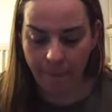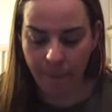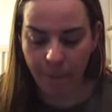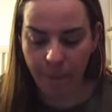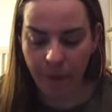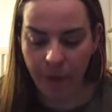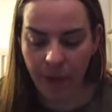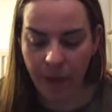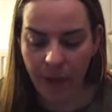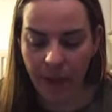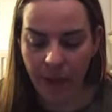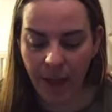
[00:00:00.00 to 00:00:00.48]

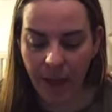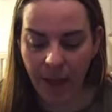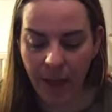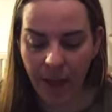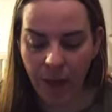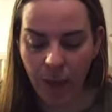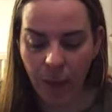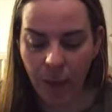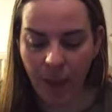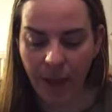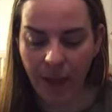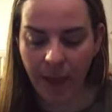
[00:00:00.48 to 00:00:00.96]
Breathing in
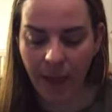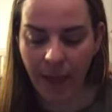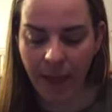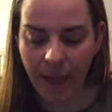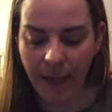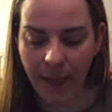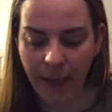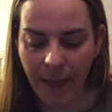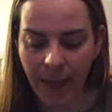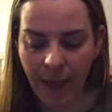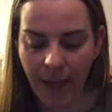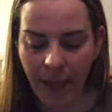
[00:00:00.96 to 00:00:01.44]
white
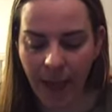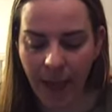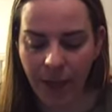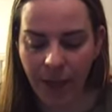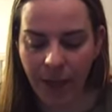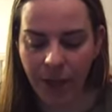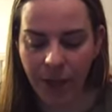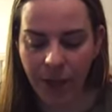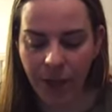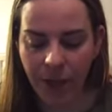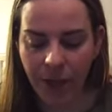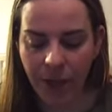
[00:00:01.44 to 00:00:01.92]
light and
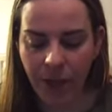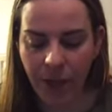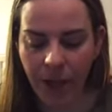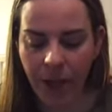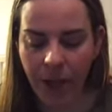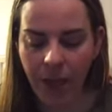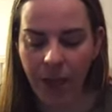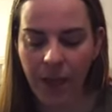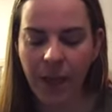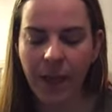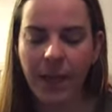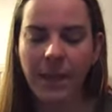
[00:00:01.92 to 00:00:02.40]

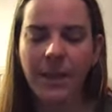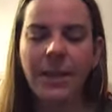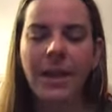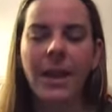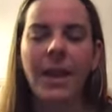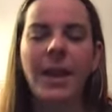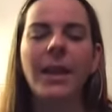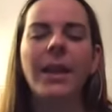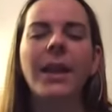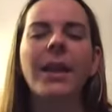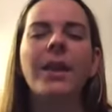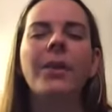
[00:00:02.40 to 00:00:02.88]
energy and
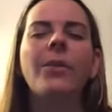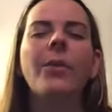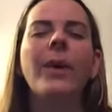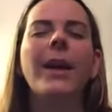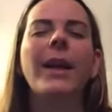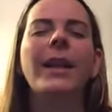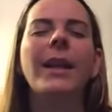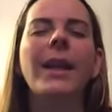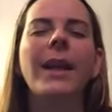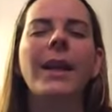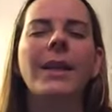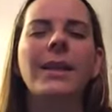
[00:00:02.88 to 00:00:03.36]
exhaling
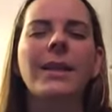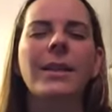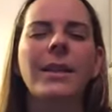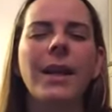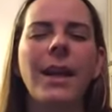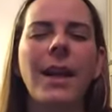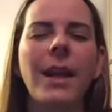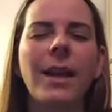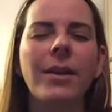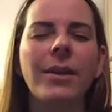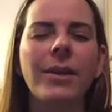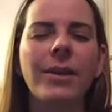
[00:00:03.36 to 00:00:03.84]
white light and
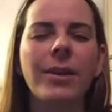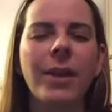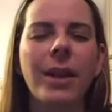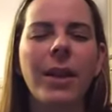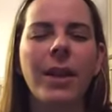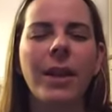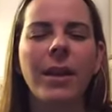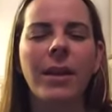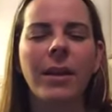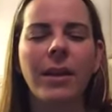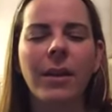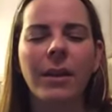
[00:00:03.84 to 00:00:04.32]

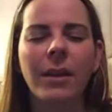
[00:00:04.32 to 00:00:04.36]
energy.